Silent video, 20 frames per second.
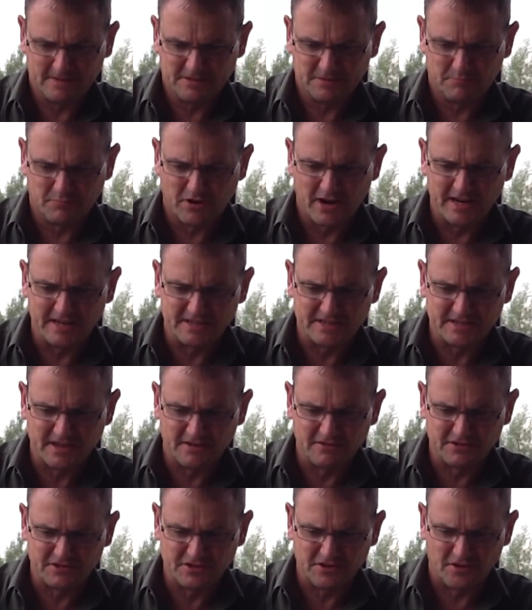The braid's
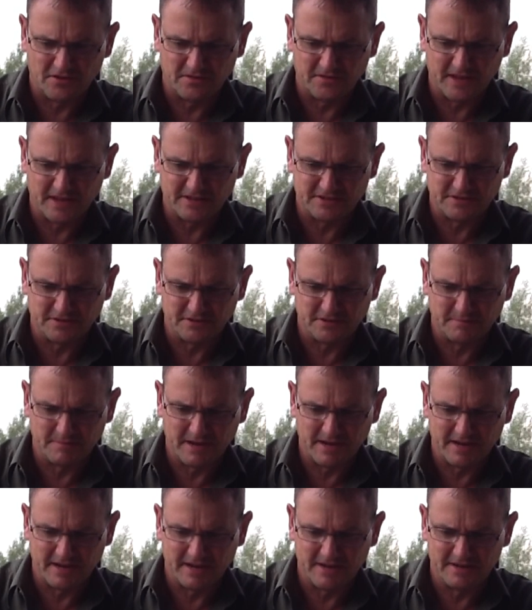so soft that's not going
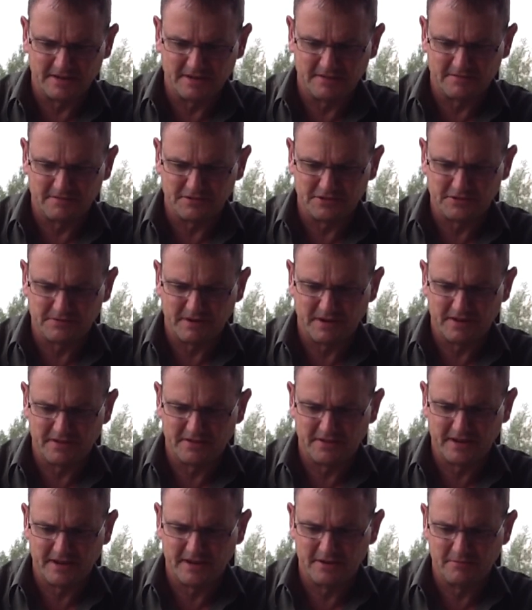to make any difference to
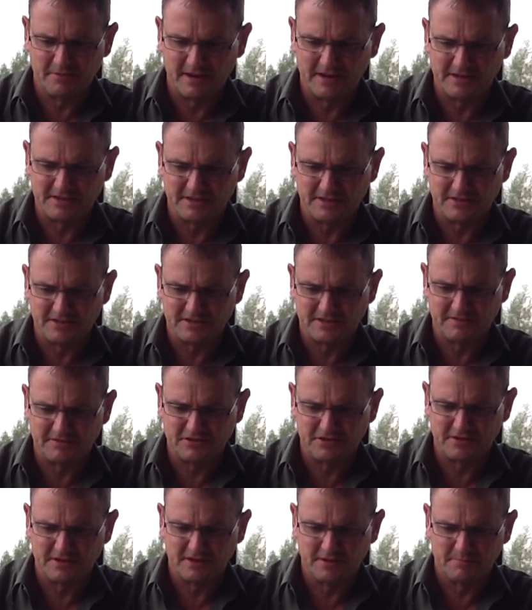anything anyway, so it just
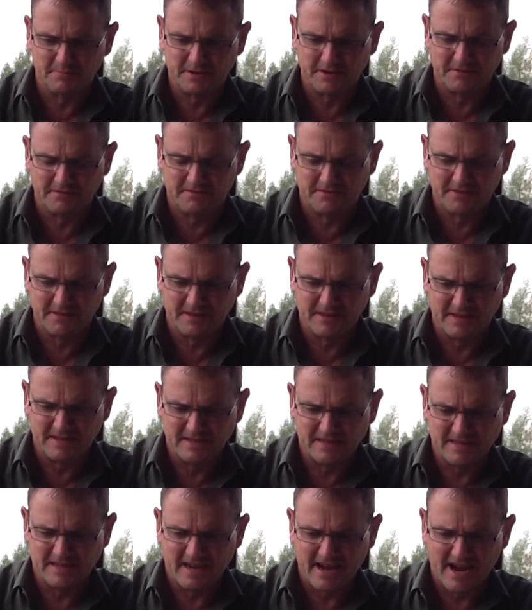gives you a little bit of
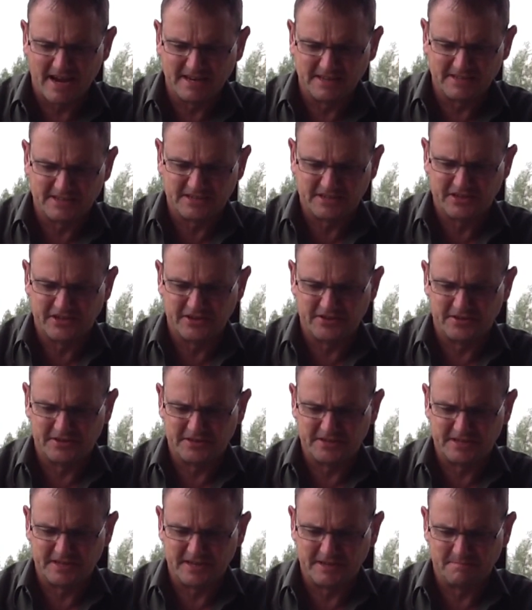added
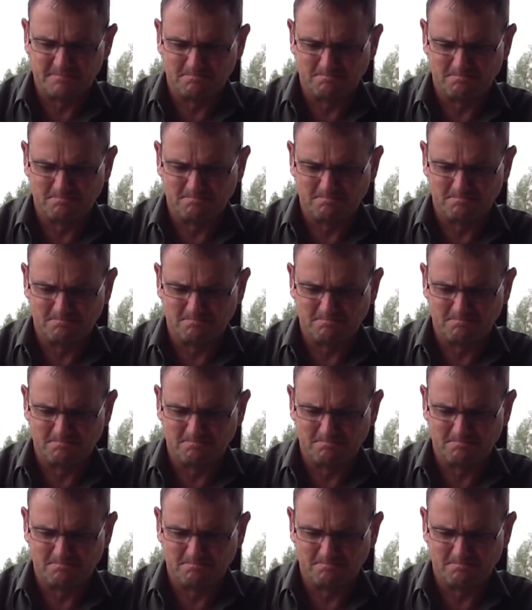security.